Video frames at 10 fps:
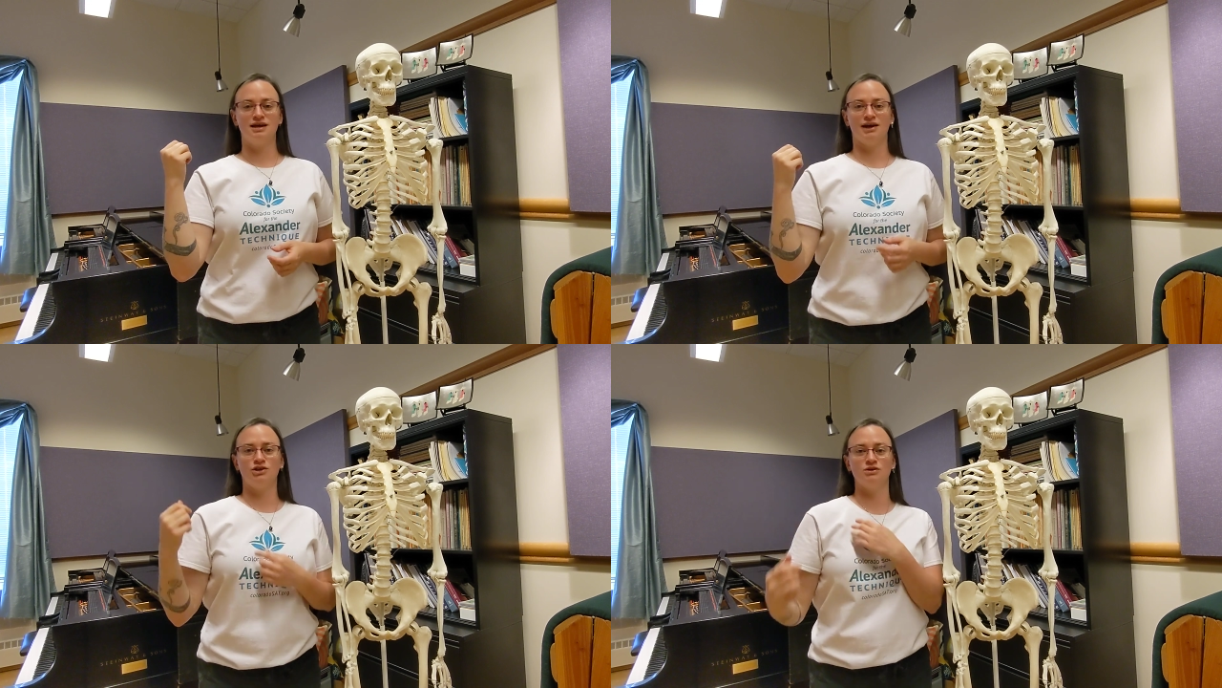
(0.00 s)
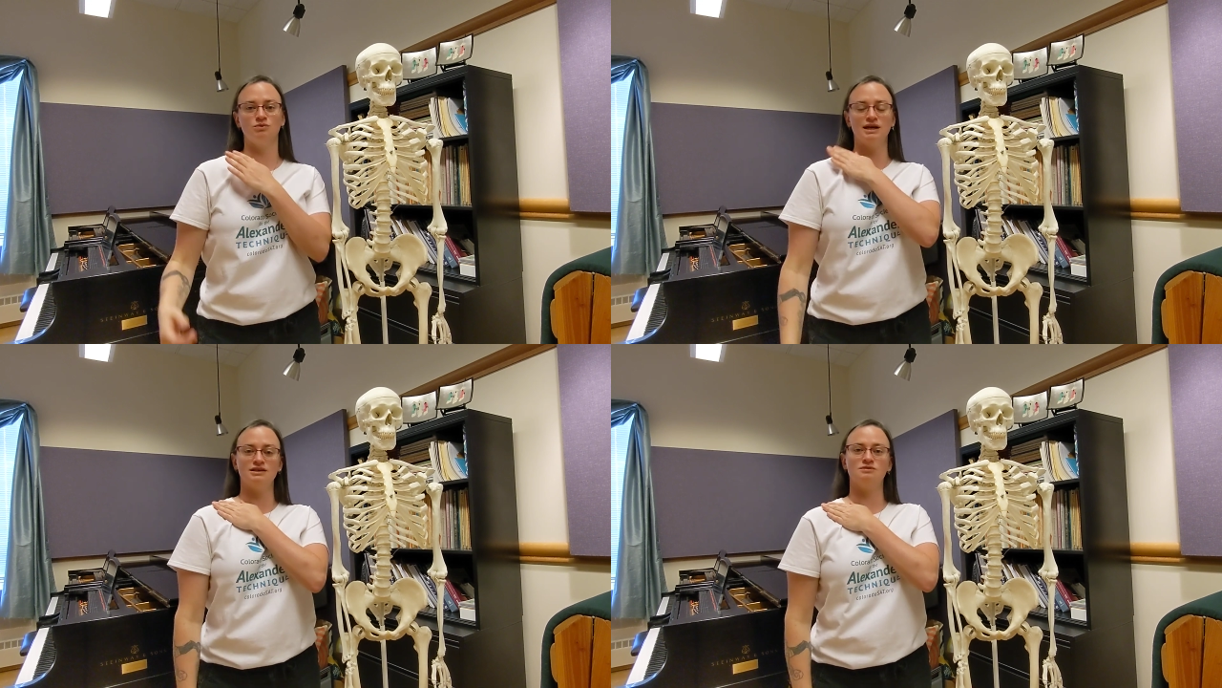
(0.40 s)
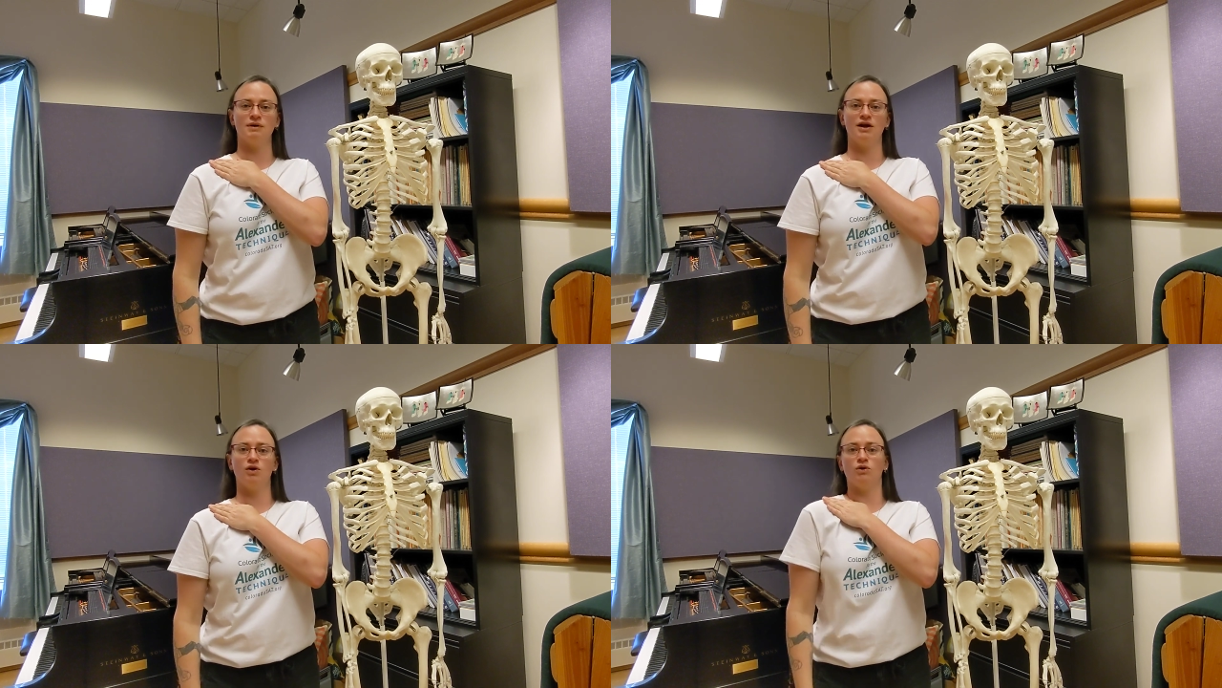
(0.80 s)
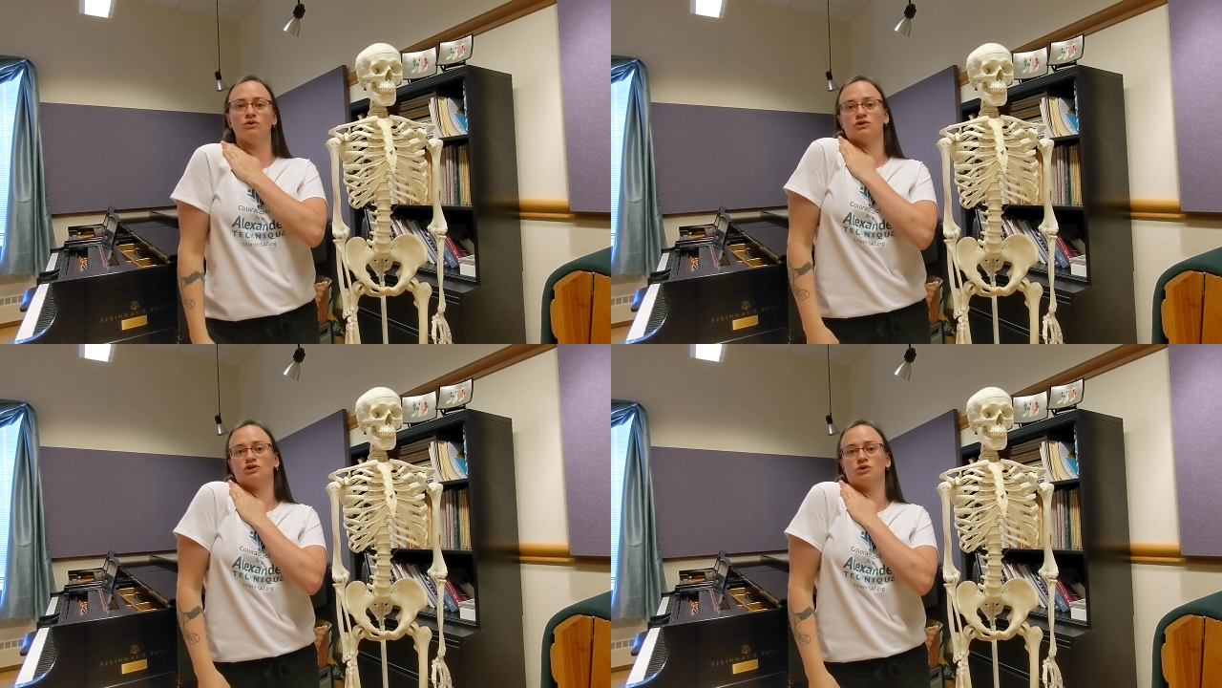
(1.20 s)
to actually raise my
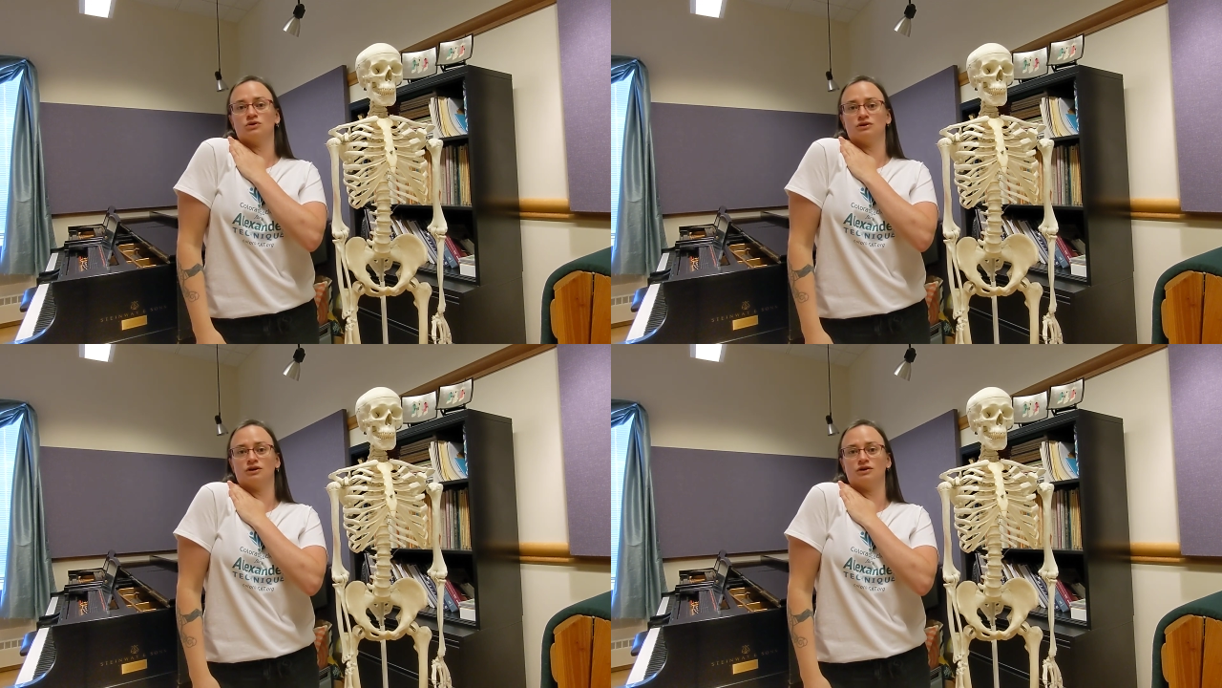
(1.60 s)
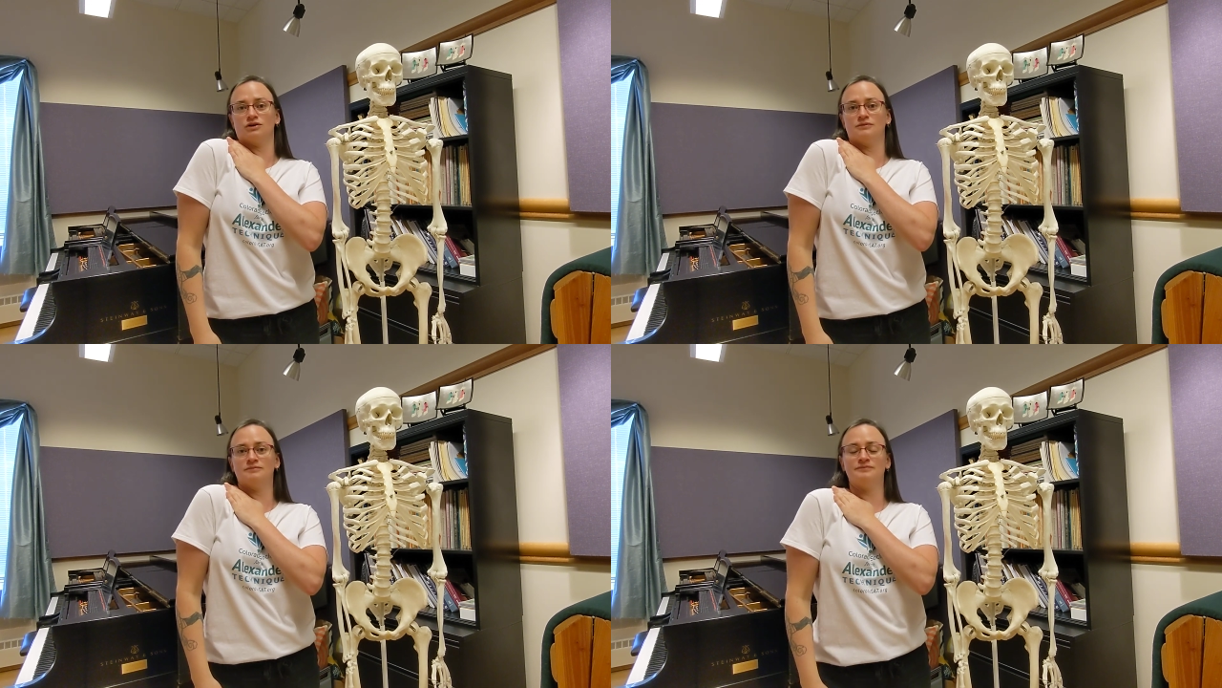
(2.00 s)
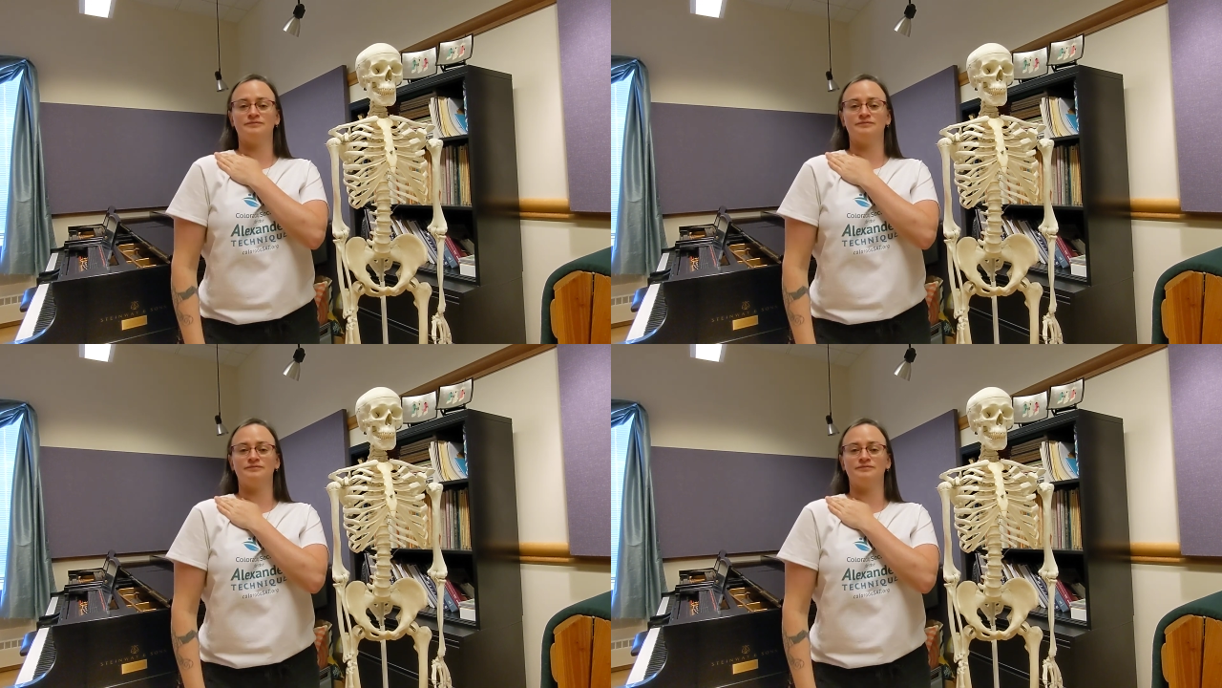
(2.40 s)
whole shoulder girdle?